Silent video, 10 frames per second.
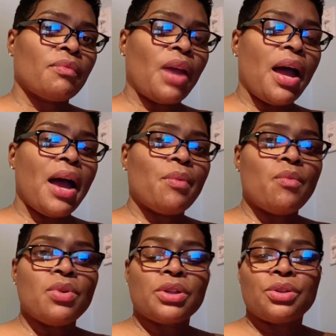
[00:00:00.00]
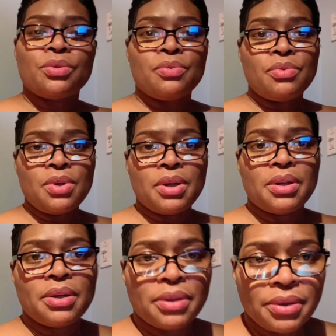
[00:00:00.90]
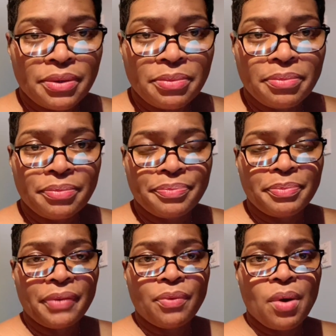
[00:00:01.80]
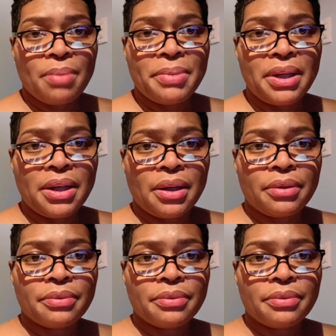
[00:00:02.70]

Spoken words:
I want to, before I begin,